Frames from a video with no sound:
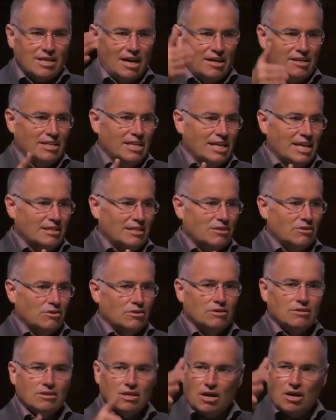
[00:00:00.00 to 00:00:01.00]
How did they get
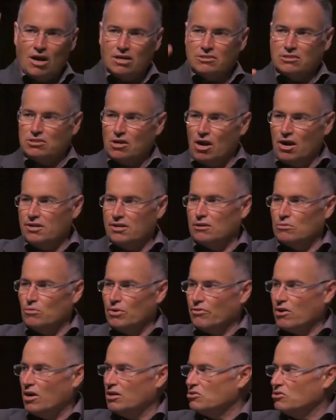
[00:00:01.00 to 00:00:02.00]
there? They all started
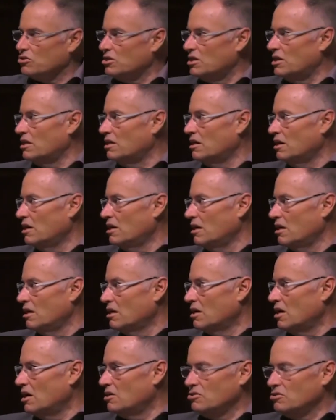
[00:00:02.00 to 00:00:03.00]
with country
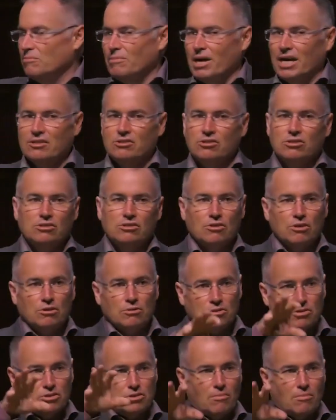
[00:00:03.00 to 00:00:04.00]
managers. So it
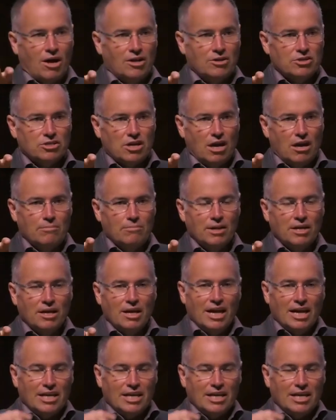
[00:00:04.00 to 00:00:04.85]
was a smaller job.